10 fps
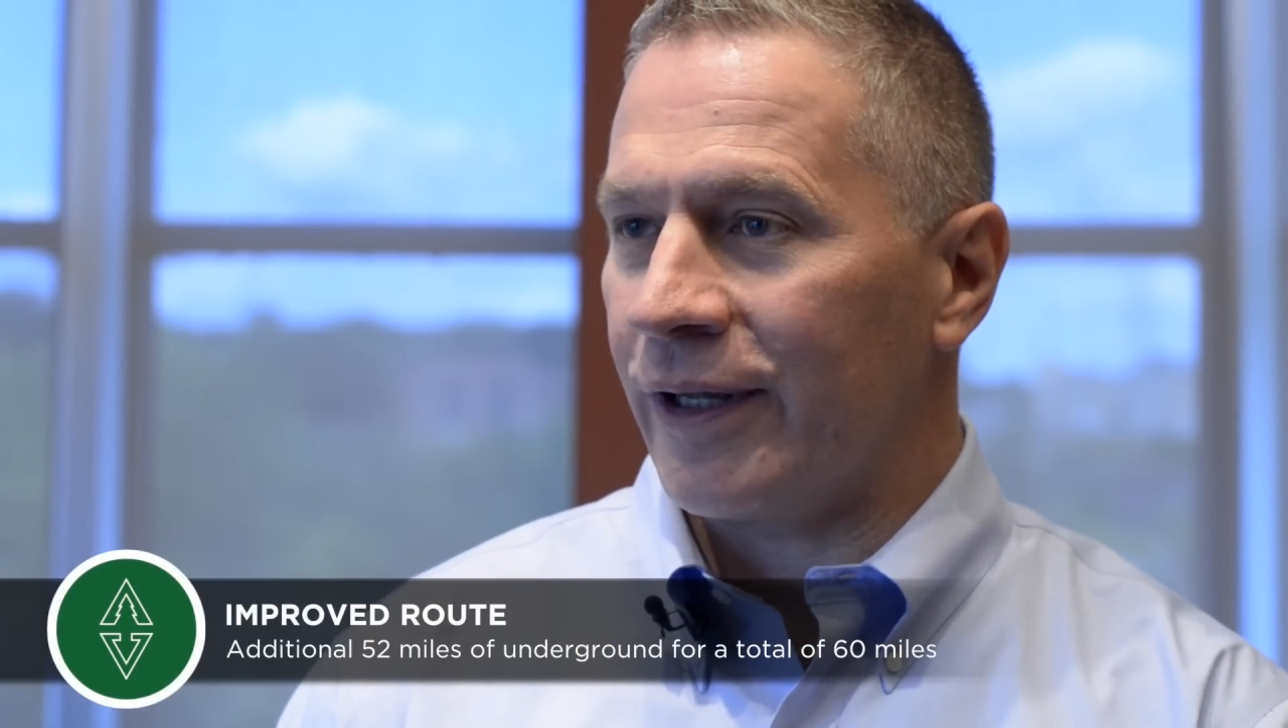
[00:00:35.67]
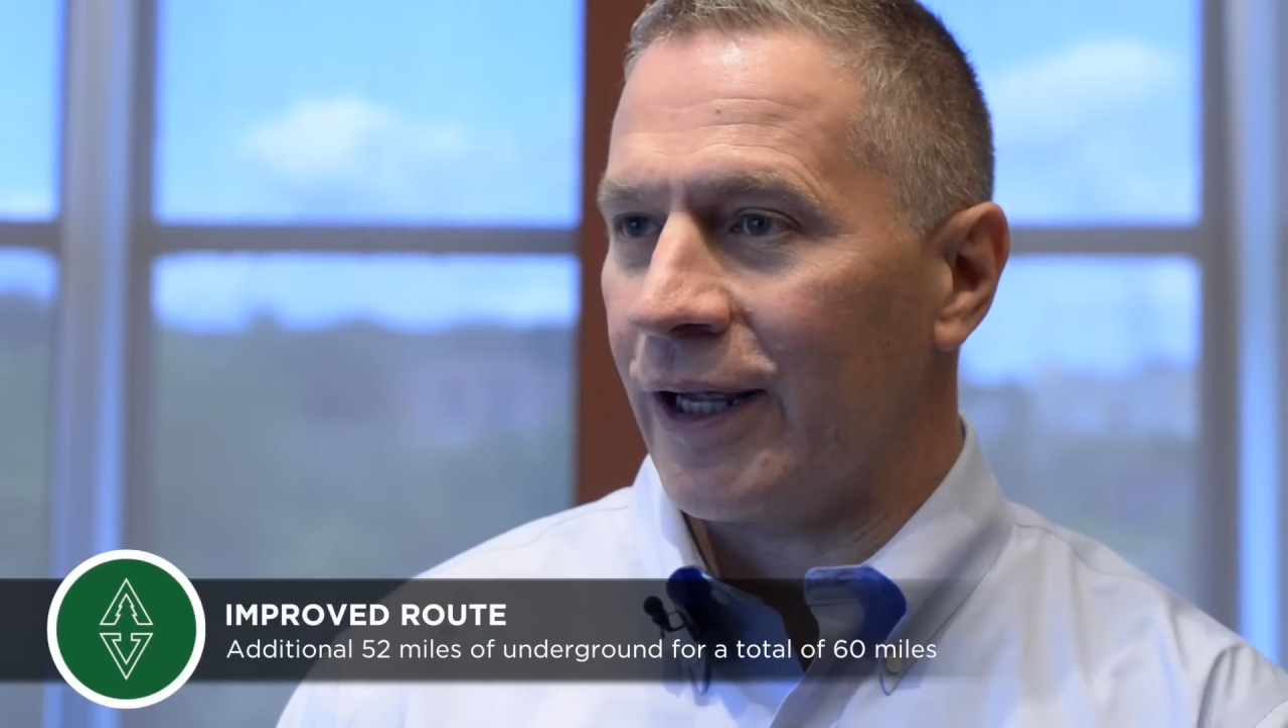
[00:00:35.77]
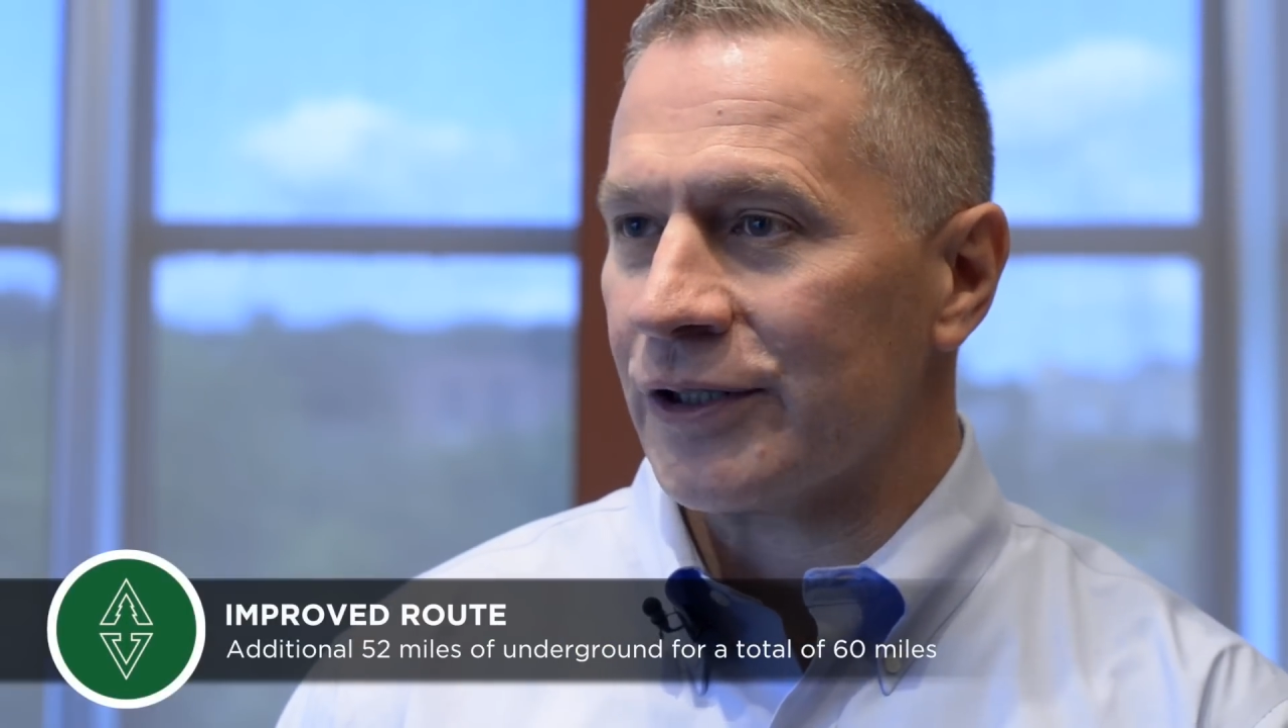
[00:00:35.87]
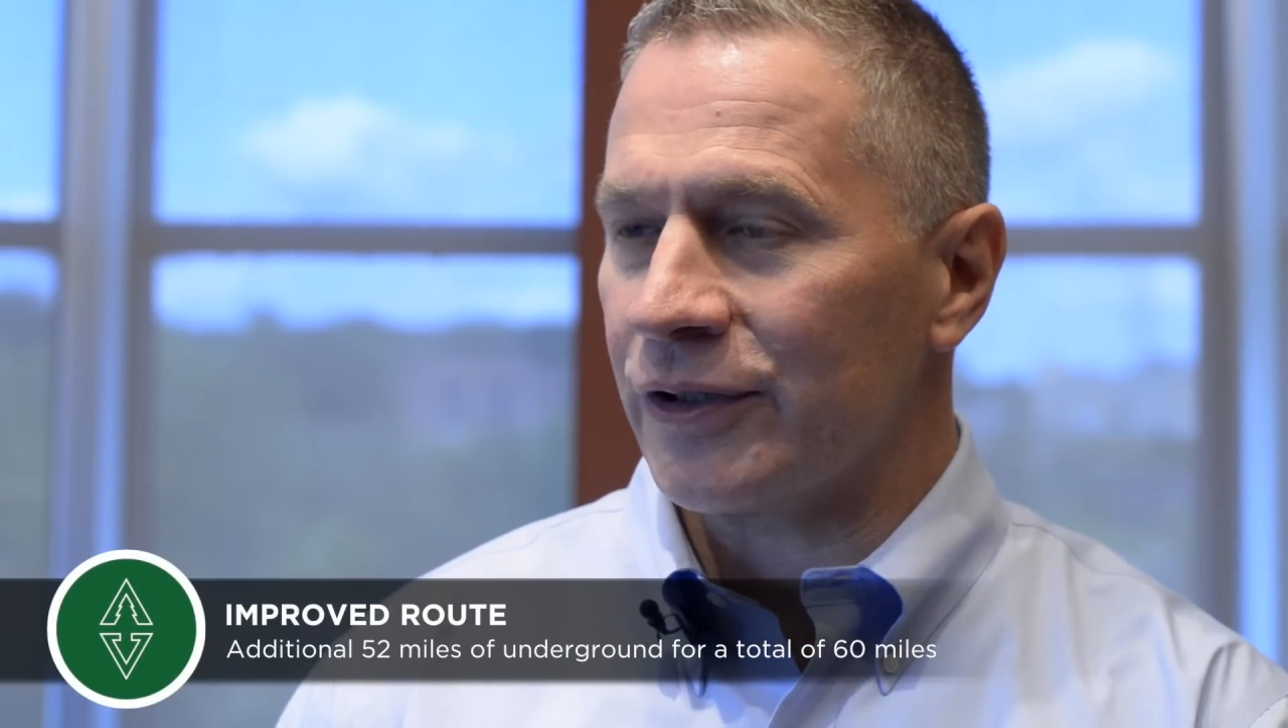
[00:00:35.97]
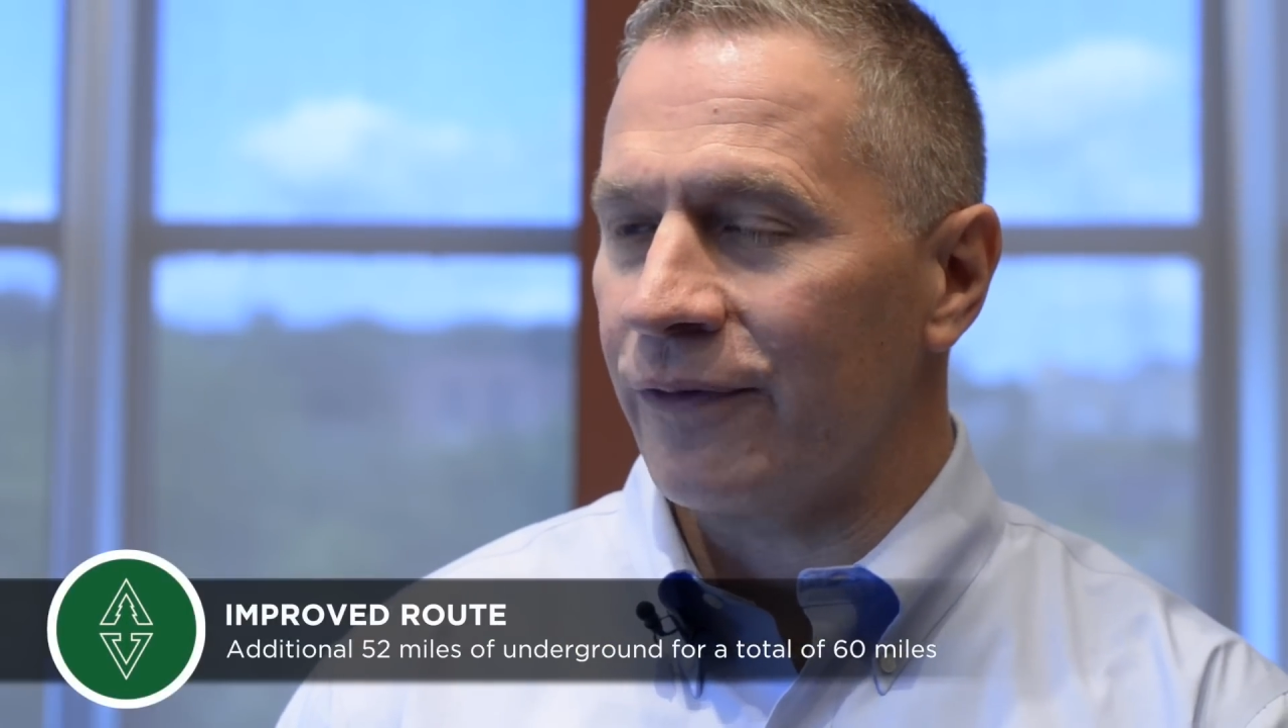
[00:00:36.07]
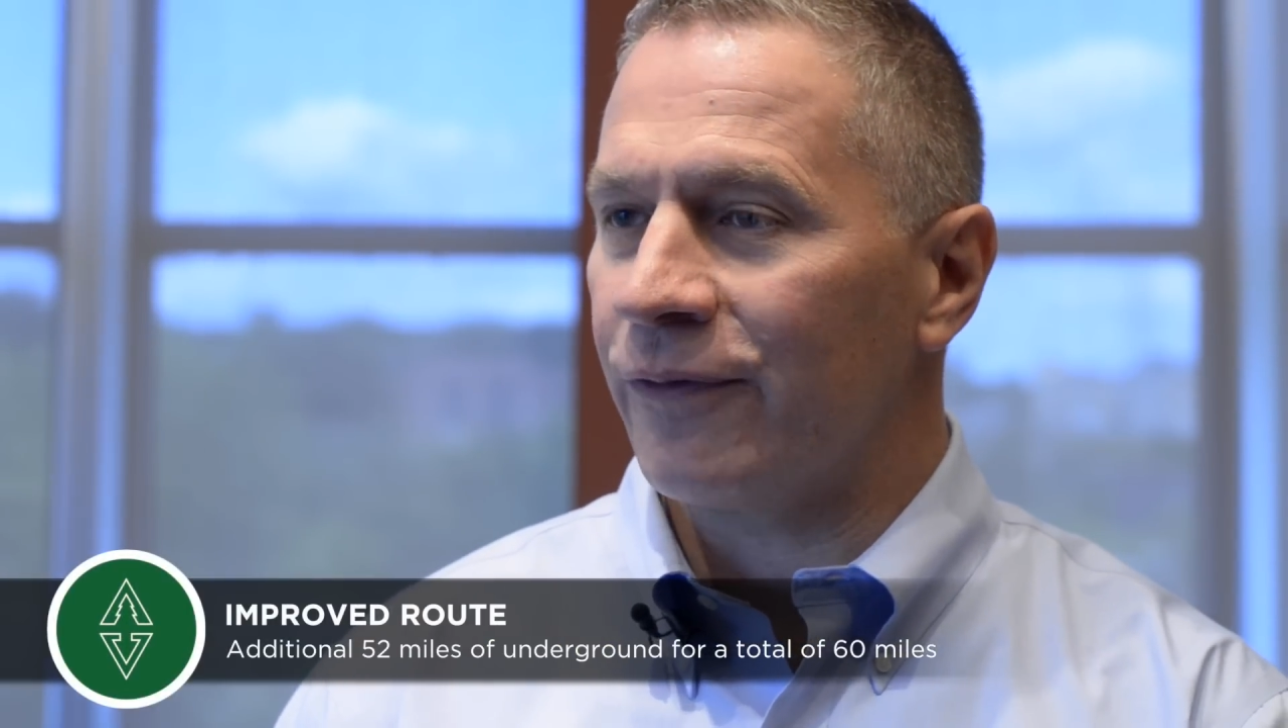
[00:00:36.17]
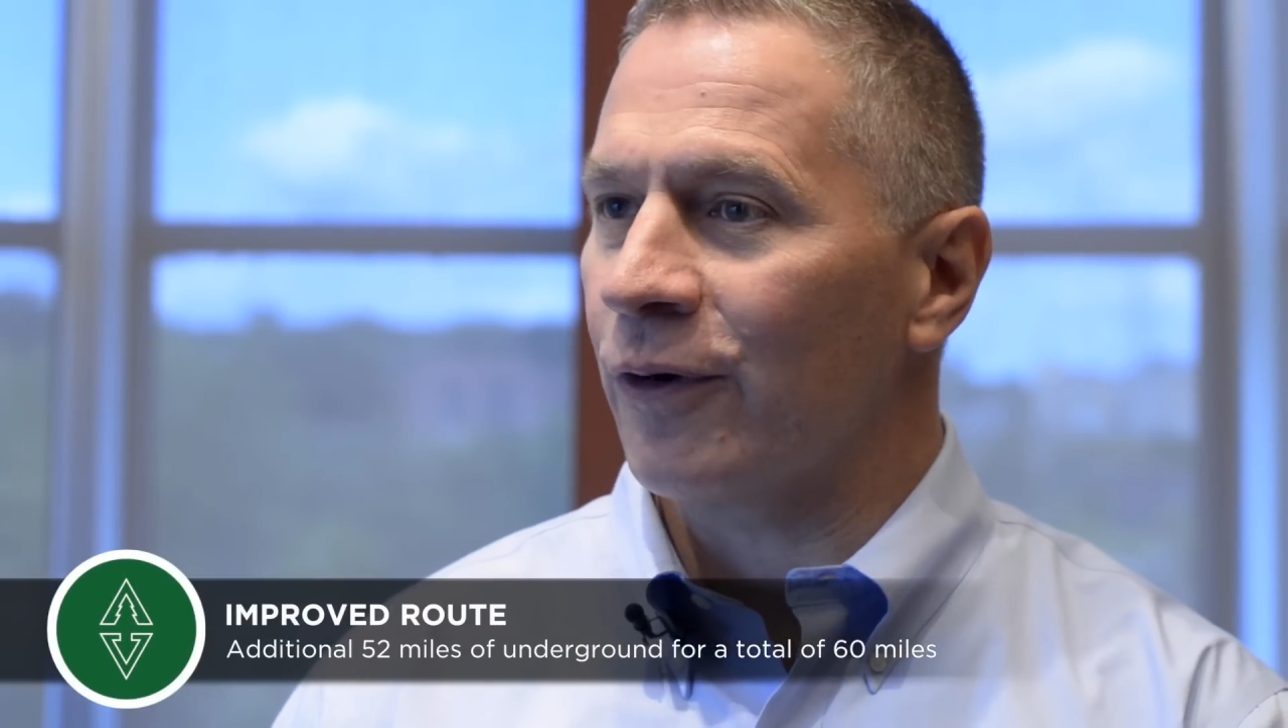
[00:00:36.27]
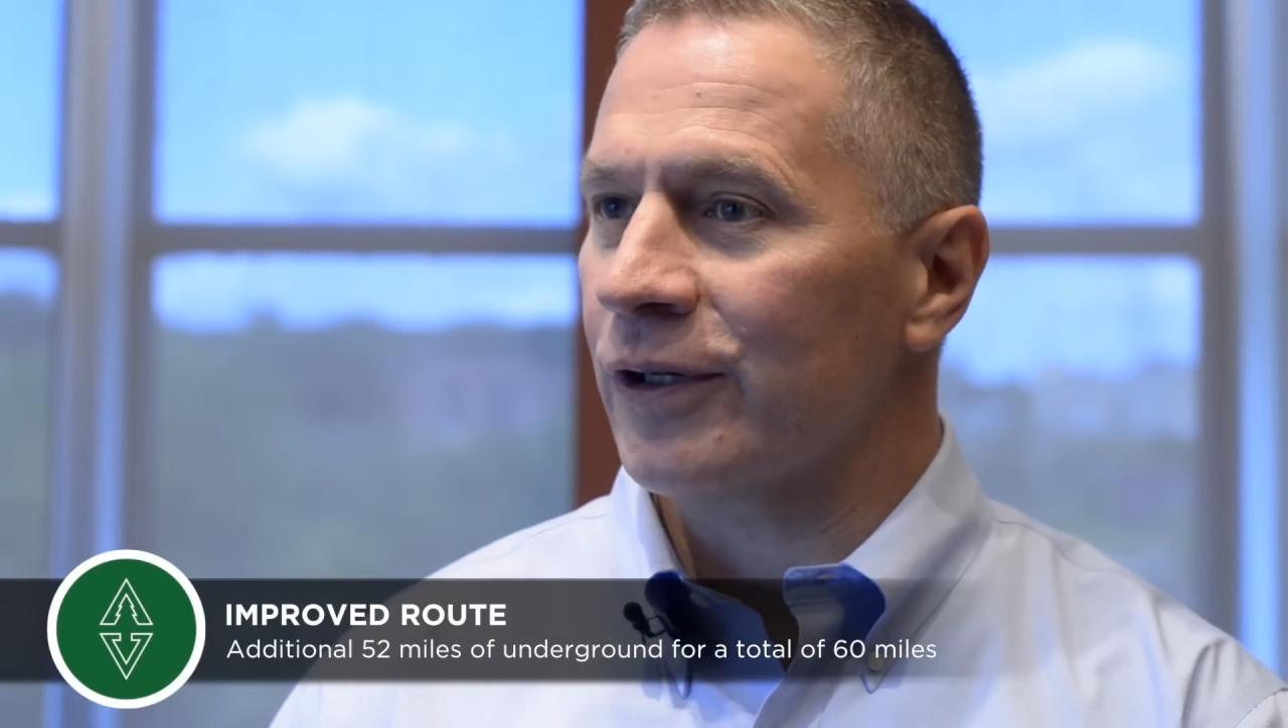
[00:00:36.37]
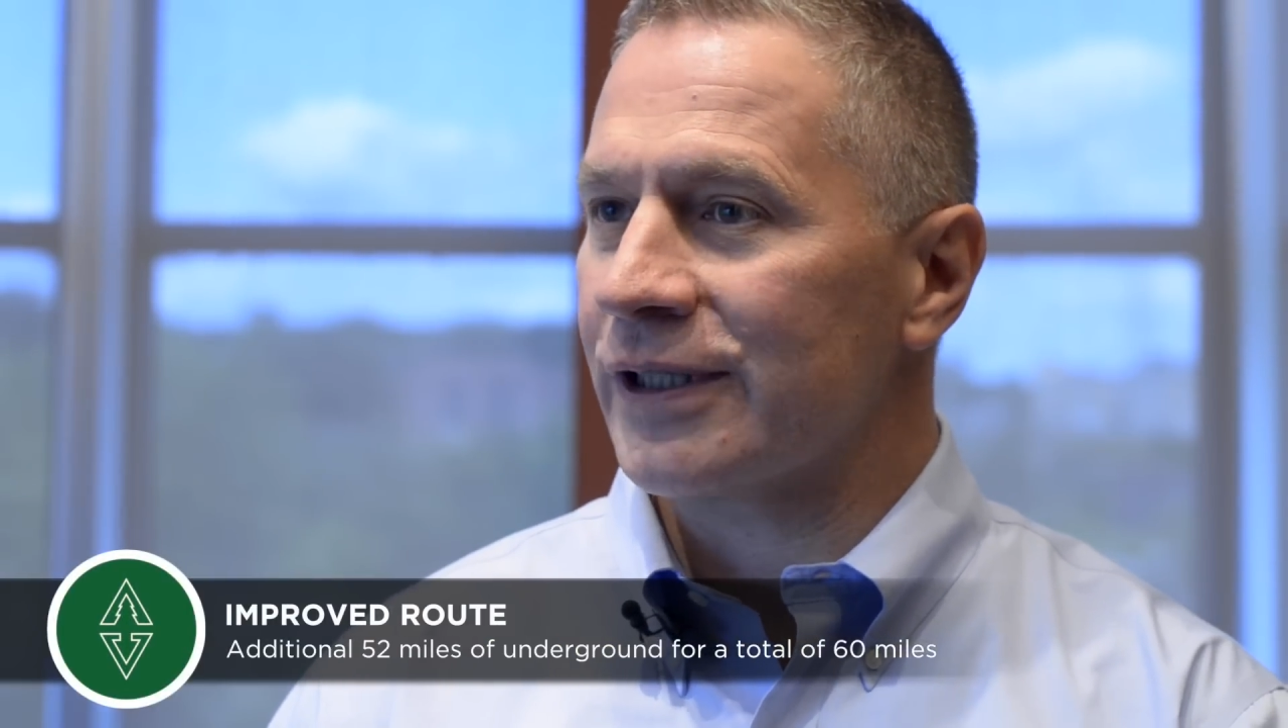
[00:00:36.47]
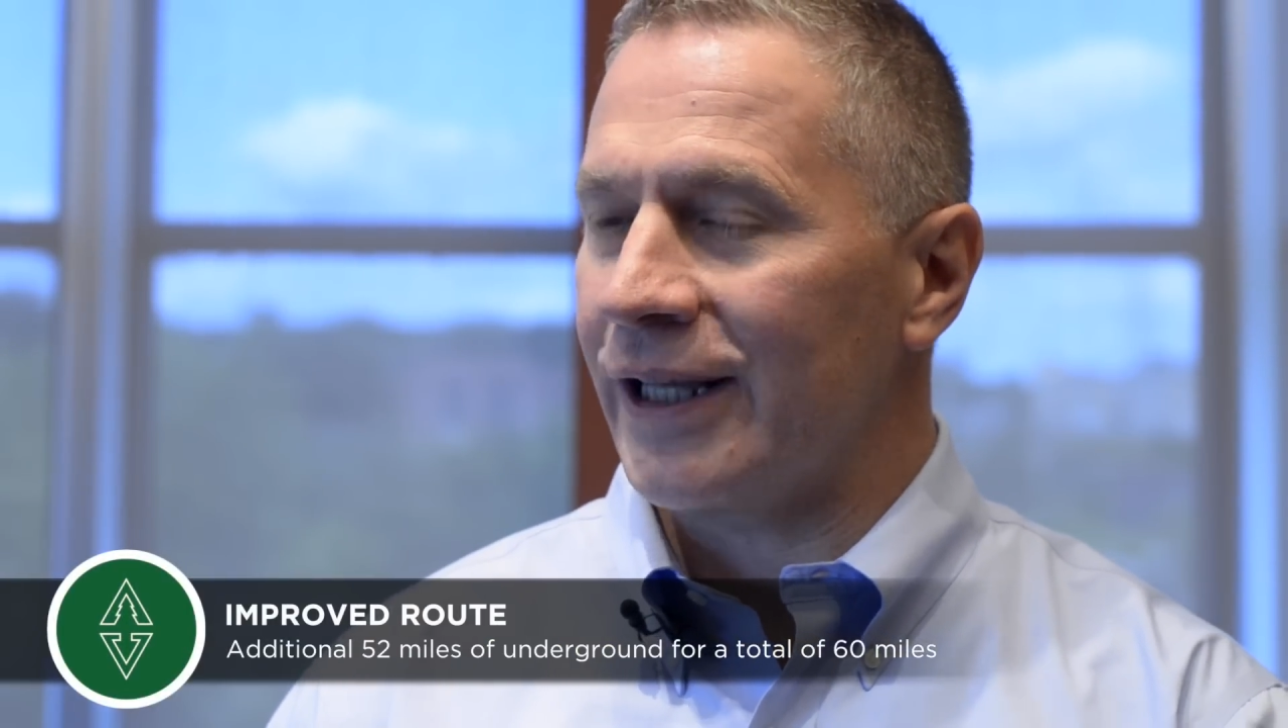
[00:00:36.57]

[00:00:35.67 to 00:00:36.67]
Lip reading: National Forest,